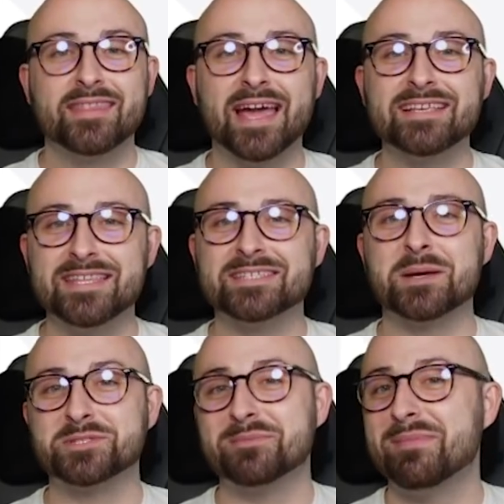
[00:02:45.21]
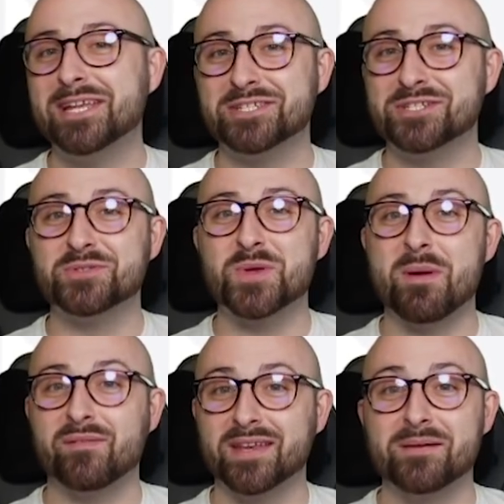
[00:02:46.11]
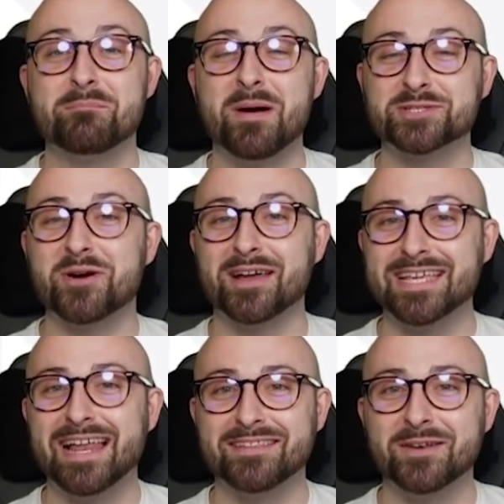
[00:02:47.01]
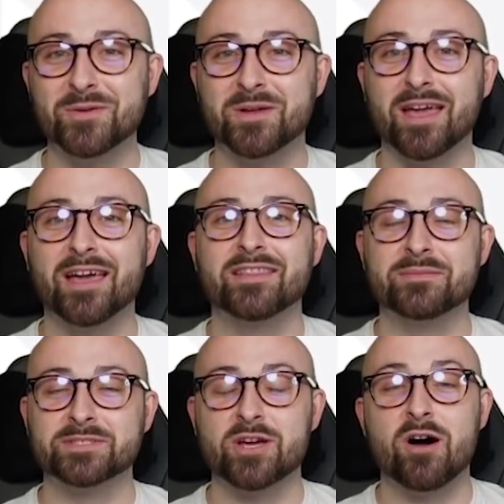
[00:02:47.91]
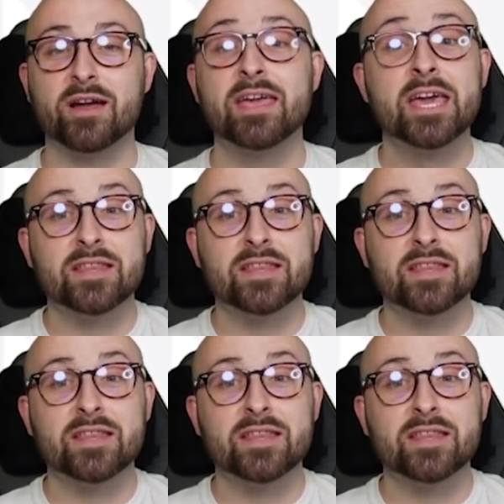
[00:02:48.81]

That is the assumption made just due to him having a much higher talent than Target.